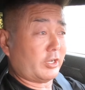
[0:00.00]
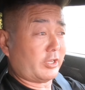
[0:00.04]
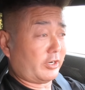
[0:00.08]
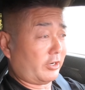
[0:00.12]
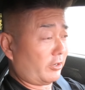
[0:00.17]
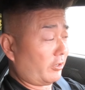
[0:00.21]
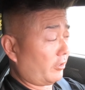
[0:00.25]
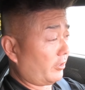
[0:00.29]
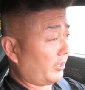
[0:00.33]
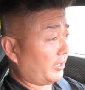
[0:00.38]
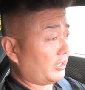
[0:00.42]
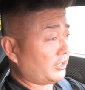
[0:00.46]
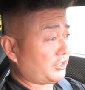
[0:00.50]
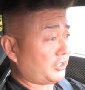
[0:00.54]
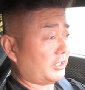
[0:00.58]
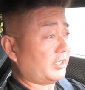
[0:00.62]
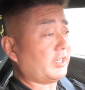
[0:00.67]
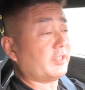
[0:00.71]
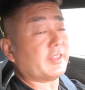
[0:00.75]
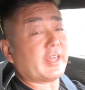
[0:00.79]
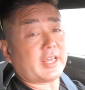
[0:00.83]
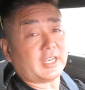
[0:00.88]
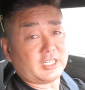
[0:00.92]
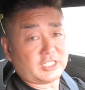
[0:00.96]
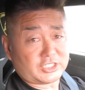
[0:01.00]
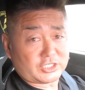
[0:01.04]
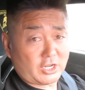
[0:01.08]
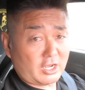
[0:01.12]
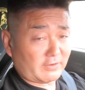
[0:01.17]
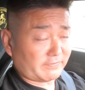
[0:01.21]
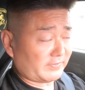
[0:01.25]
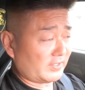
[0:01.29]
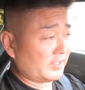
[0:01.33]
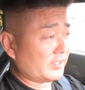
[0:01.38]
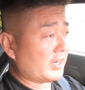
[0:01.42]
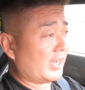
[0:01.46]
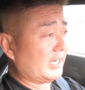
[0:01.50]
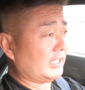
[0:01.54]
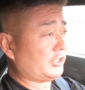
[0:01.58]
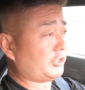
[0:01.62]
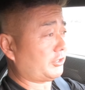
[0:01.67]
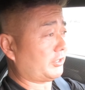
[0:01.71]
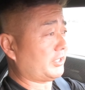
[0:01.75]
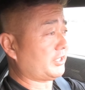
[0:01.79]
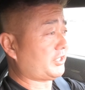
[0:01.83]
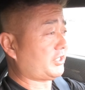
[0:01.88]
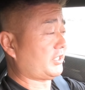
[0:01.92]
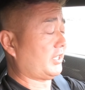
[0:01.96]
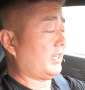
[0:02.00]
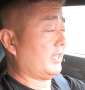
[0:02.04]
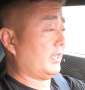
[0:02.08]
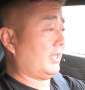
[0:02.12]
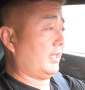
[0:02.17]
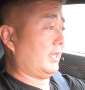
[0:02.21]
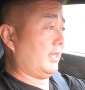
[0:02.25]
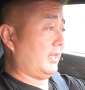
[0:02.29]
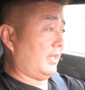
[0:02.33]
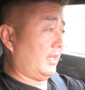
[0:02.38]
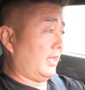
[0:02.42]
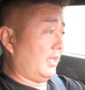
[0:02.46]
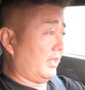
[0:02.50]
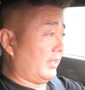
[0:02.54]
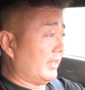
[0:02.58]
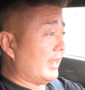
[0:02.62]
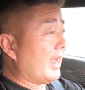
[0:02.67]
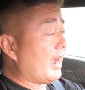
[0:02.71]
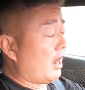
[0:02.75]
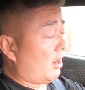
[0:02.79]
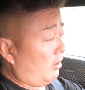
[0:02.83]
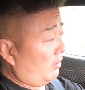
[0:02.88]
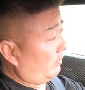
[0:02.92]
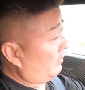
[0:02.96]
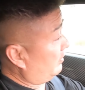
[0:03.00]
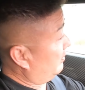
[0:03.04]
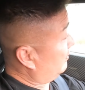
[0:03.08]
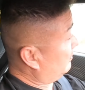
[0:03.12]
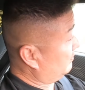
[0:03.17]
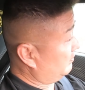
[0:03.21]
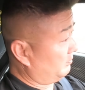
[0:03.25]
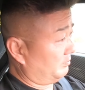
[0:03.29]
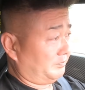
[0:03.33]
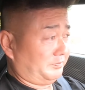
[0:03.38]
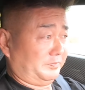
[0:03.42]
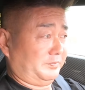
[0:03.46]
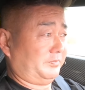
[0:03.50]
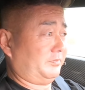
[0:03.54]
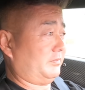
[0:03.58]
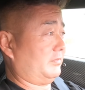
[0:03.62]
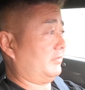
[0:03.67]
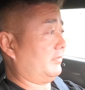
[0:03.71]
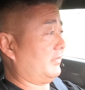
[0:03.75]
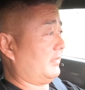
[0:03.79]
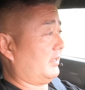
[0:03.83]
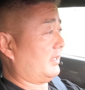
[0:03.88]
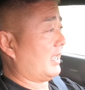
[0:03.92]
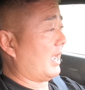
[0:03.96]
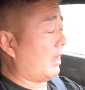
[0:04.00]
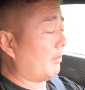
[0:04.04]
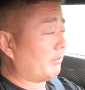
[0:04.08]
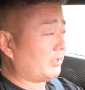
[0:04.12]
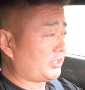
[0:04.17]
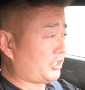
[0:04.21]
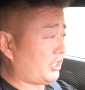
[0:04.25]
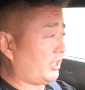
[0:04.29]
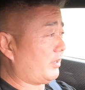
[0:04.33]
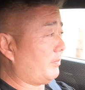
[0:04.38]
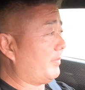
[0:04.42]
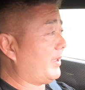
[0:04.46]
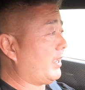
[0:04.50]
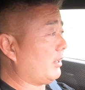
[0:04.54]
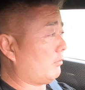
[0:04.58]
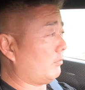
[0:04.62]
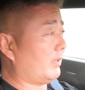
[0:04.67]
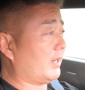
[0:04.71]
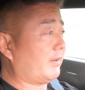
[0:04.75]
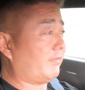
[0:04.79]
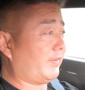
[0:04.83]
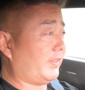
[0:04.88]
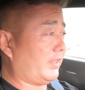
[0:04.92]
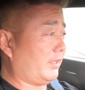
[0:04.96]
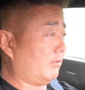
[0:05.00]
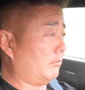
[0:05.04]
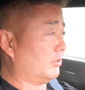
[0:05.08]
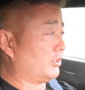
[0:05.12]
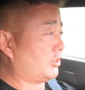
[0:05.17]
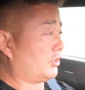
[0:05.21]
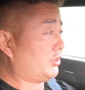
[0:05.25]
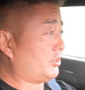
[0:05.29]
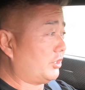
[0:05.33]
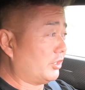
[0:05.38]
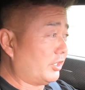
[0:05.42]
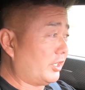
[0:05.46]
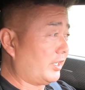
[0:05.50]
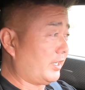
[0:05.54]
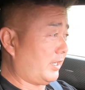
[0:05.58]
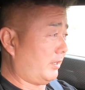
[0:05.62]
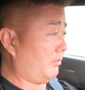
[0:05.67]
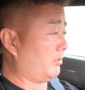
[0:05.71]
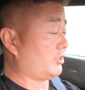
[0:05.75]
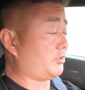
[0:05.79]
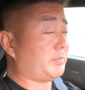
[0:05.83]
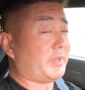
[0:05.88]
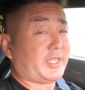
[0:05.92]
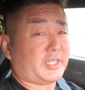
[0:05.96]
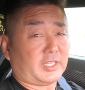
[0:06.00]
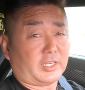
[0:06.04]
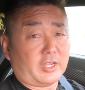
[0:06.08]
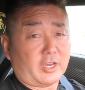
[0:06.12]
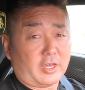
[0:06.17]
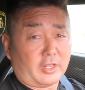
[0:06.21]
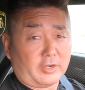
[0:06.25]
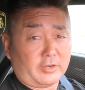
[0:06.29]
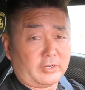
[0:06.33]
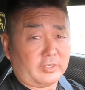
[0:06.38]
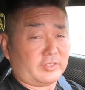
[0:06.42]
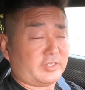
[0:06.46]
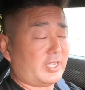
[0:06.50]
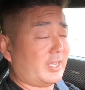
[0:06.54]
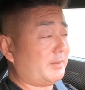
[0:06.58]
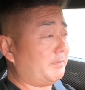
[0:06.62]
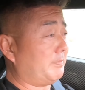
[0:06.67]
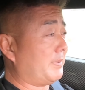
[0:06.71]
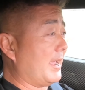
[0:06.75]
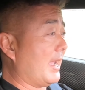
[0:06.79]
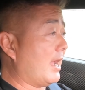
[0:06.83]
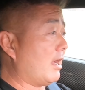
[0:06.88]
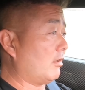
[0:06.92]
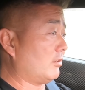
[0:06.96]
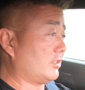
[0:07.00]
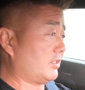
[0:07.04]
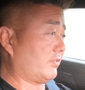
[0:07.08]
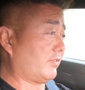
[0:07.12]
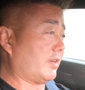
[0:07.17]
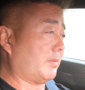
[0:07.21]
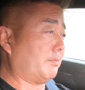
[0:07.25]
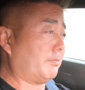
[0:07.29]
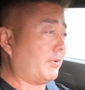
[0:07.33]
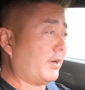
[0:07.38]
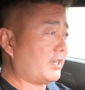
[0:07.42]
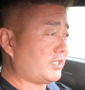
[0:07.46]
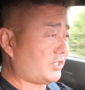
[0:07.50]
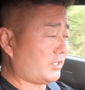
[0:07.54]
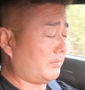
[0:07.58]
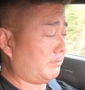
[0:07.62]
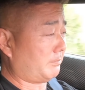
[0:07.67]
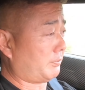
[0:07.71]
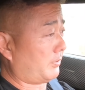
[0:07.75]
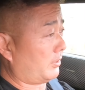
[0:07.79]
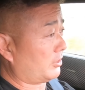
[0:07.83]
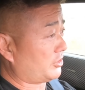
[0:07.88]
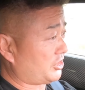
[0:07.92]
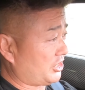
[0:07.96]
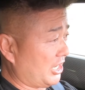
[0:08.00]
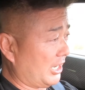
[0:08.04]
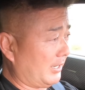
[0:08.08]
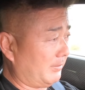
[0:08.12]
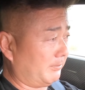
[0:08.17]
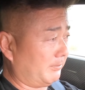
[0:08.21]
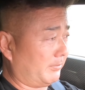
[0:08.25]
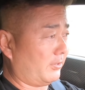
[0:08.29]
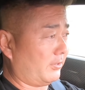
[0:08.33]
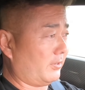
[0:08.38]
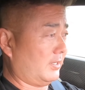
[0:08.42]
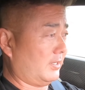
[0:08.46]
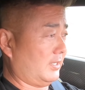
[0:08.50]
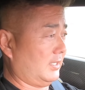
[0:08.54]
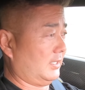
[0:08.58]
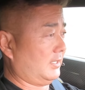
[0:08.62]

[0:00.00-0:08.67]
on a Hurt engine, and that is off the nitrous. Now, how much did it make when everything was good and was making 110 pounds of compression per chamber?